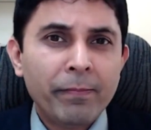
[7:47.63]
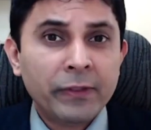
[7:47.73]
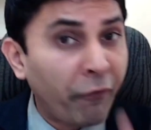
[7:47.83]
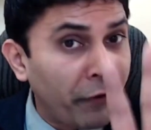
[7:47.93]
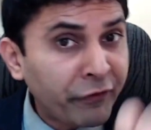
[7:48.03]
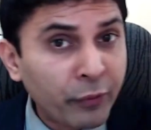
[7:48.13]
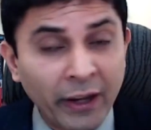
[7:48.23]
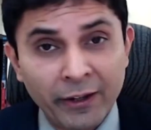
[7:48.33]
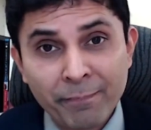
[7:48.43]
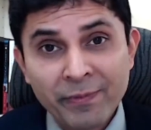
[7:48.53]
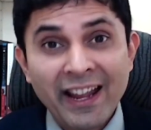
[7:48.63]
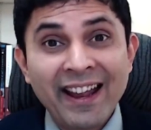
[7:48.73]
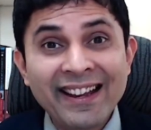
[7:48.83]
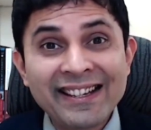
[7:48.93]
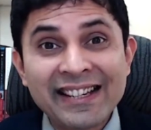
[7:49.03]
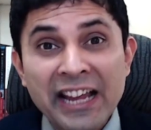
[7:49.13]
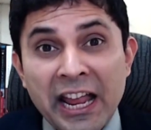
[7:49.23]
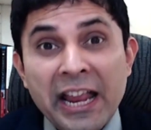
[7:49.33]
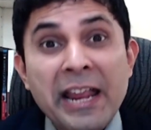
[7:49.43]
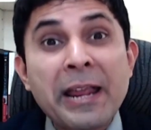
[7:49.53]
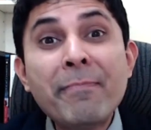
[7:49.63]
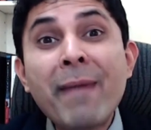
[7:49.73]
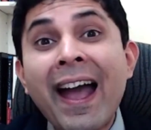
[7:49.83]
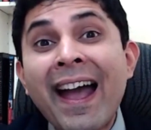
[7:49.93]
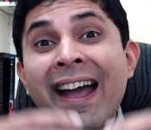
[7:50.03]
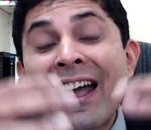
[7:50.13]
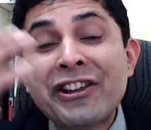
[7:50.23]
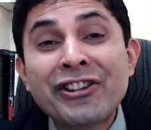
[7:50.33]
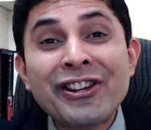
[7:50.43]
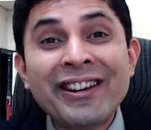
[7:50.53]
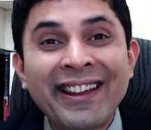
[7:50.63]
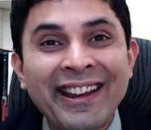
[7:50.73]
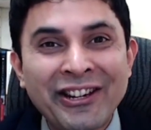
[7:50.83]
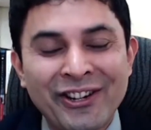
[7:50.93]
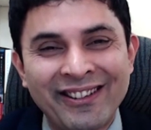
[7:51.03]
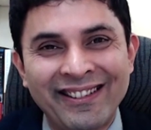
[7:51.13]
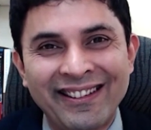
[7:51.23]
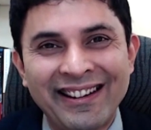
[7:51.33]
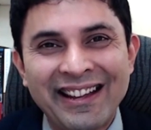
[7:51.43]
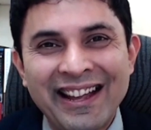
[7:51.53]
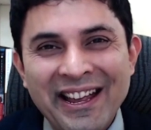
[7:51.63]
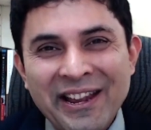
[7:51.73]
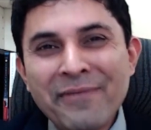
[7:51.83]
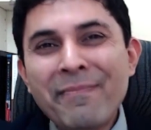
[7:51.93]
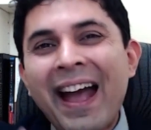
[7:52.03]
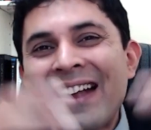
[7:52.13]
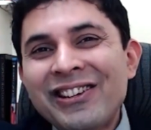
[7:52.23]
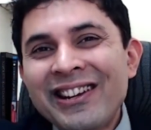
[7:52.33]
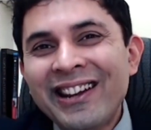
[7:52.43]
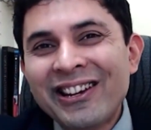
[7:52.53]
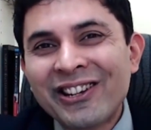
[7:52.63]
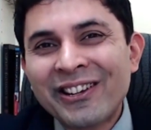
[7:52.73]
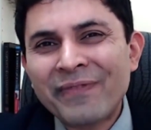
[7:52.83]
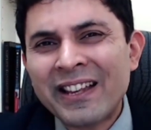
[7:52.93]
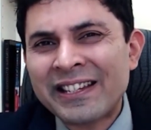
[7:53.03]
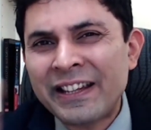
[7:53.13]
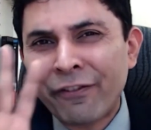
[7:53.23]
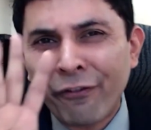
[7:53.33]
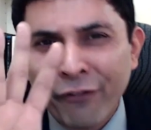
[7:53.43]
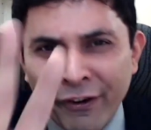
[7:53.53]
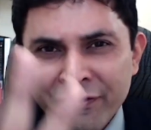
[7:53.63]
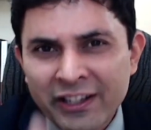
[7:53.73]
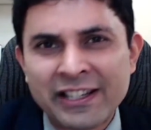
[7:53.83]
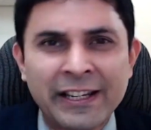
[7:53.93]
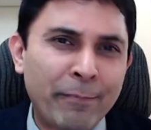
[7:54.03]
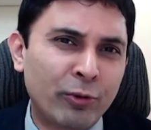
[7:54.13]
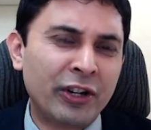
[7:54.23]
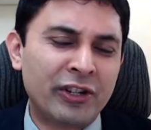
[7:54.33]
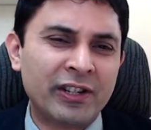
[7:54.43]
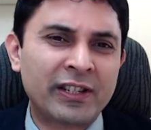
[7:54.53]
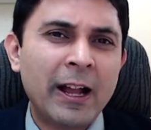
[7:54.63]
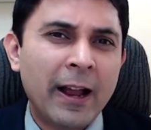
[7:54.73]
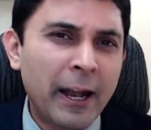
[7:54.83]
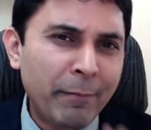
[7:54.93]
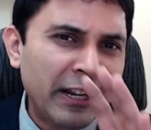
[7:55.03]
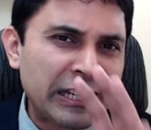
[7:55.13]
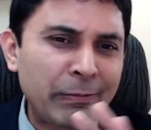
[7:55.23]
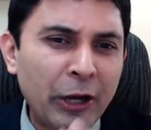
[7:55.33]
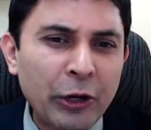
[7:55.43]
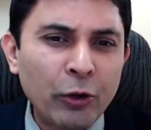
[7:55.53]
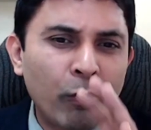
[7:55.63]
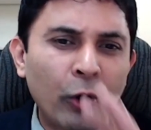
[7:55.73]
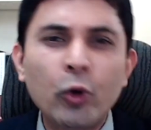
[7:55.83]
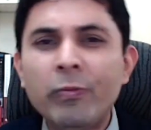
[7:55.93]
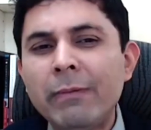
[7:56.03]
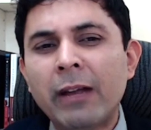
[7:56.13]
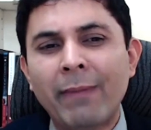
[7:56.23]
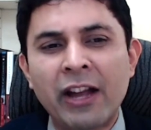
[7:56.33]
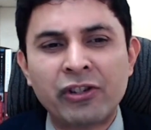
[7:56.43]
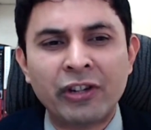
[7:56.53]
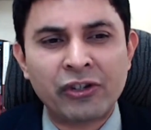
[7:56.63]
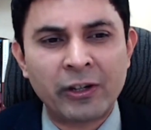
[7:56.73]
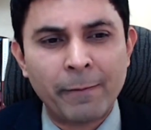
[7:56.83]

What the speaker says: The fifth one is imagination. Imagination is the fifth step to riches. Let me explain to you what you mean by imagination.